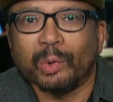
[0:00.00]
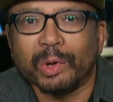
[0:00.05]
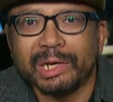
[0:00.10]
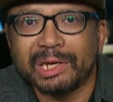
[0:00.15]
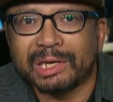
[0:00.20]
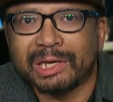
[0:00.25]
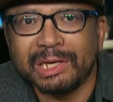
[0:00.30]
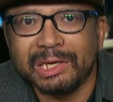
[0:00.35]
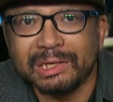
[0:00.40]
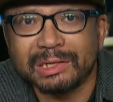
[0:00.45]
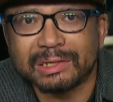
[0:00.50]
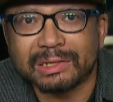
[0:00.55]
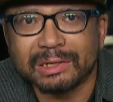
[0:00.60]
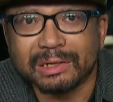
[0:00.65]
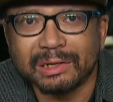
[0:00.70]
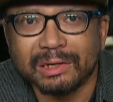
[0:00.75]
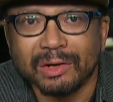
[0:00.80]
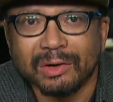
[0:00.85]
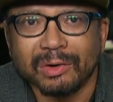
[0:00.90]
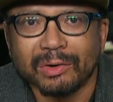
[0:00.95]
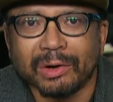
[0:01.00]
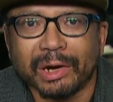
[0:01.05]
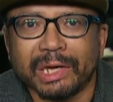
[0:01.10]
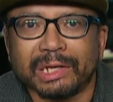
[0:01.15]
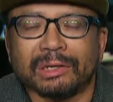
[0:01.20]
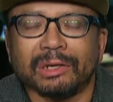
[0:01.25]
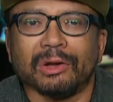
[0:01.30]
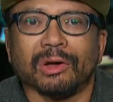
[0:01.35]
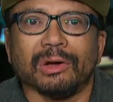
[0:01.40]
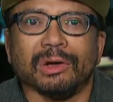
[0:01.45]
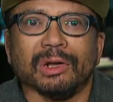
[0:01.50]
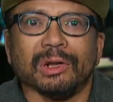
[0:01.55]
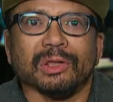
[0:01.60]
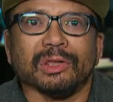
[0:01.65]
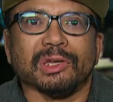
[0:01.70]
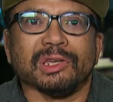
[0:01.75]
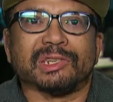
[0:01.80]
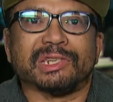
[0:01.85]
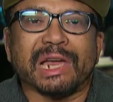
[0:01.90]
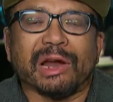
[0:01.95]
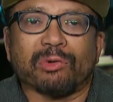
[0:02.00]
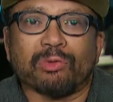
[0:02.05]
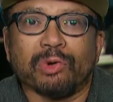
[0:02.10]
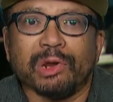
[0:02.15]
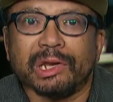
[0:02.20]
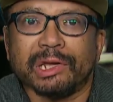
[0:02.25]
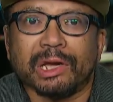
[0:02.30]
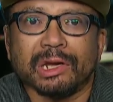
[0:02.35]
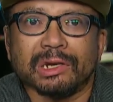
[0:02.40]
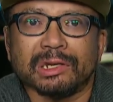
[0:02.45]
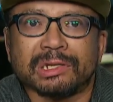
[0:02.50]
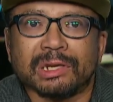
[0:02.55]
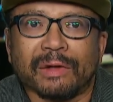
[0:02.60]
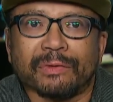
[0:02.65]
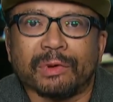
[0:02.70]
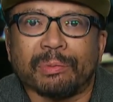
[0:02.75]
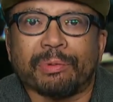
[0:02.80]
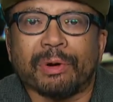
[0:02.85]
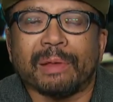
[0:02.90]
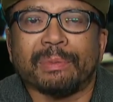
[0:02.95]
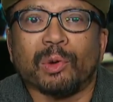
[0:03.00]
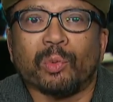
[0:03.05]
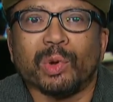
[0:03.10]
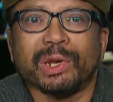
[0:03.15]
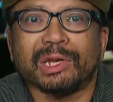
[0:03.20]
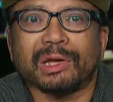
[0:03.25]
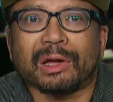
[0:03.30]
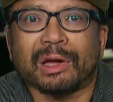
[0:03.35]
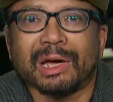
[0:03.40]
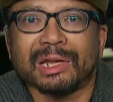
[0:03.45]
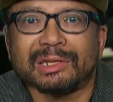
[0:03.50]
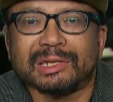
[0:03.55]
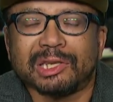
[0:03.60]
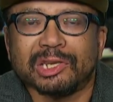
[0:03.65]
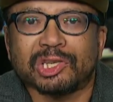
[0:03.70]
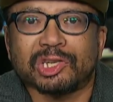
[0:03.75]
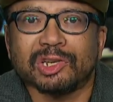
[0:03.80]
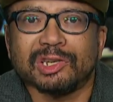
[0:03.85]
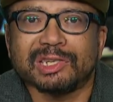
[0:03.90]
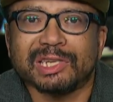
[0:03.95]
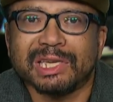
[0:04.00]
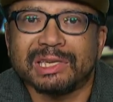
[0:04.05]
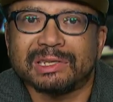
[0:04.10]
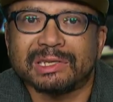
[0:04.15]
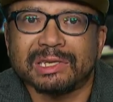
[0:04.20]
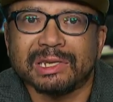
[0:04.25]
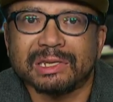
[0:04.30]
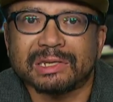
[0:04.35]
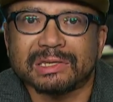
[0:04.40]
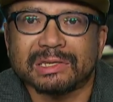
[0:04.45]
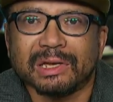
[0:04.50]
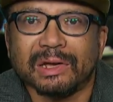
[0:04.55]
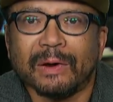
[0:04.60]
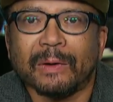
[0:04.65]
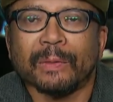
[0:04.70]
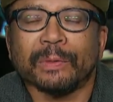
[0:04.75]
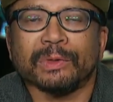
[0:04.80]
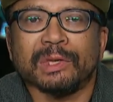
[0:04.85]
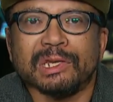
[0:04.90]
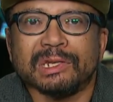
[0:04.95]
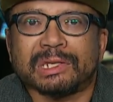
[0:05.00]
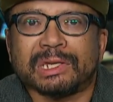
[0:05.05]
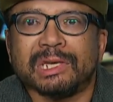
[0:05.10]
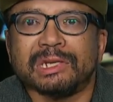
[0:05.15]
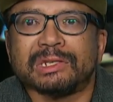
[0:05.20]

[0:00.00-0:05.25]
the keys, right? You know, is that really going to solve the problem when the conditions exist? These kids